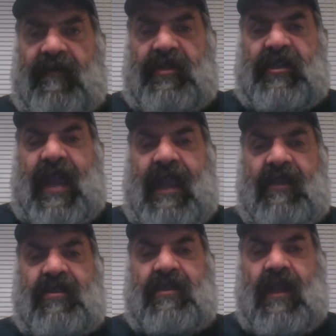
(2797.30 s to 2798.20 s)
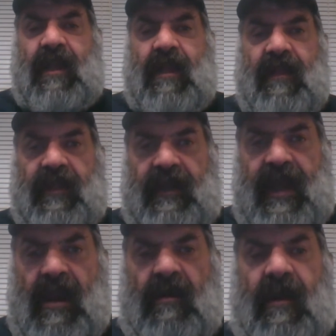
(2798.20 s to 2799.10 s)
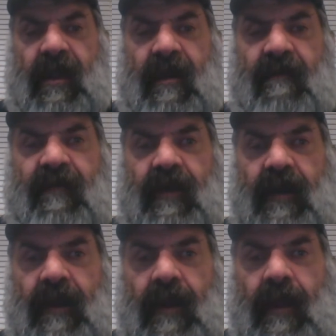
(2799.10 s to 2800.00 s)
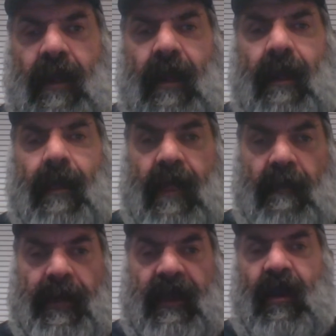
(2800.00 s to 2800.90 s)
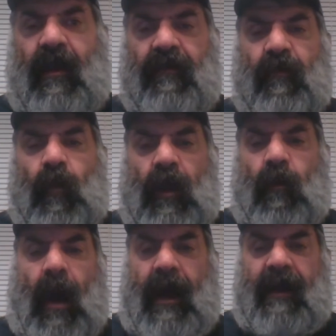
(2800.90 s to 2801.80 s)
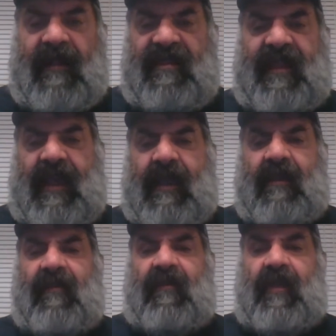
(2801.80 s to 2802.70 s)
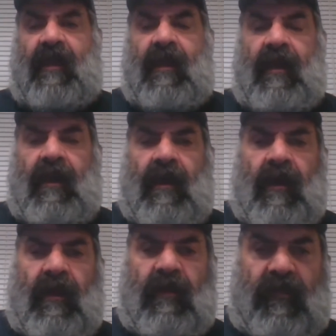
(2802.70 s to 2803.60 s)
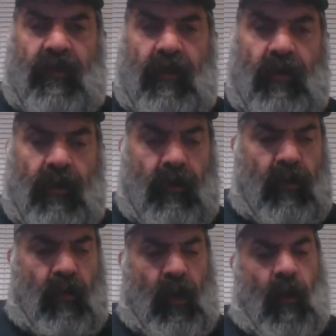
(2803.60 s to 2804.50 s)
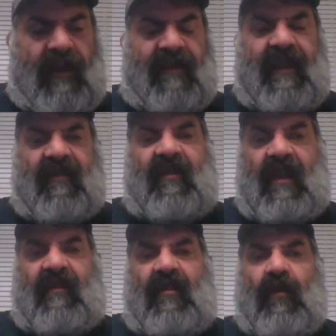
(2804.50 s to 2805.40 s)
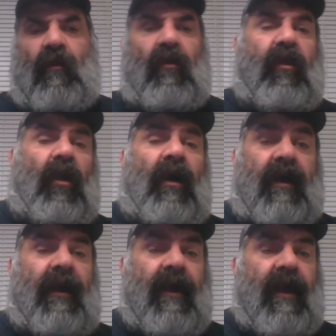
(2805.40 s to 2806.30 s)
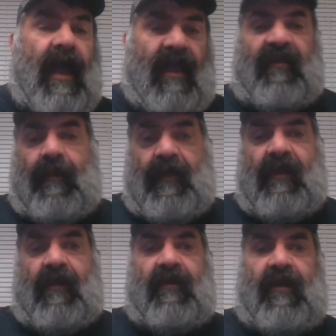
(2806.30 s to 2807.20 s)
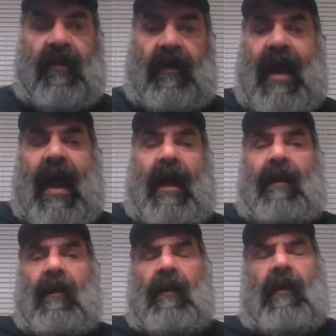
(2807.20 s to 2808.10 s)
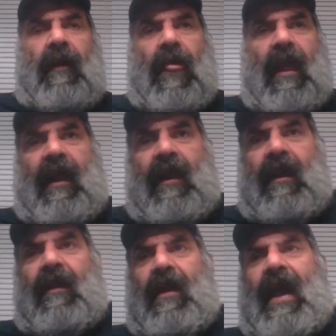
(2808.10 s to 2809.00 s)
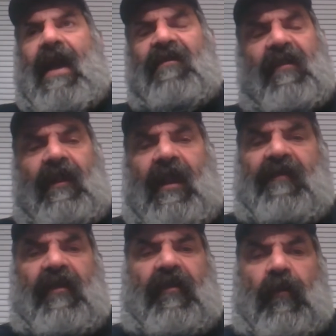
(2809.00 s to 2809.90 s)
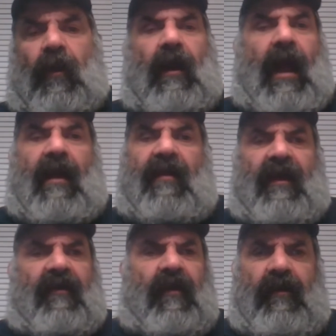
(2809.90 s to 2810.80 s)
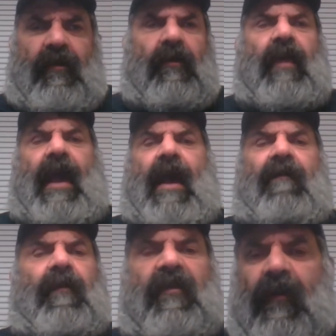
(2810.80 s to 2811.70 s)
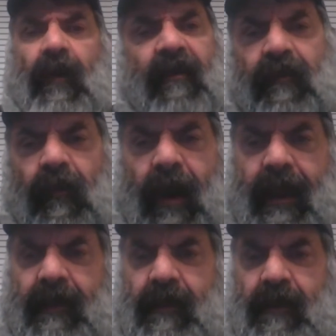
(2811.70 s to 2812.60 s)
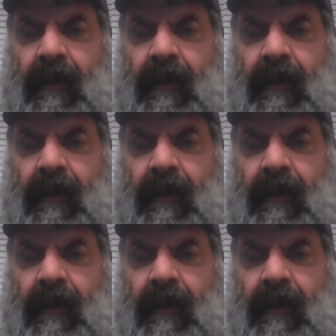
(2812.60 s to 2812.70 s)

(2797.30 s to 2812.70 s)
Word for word: have changed the narrative because we want things to we want things to look as something they're they're not and has the left destroyed a lot of things sure they have but so has the right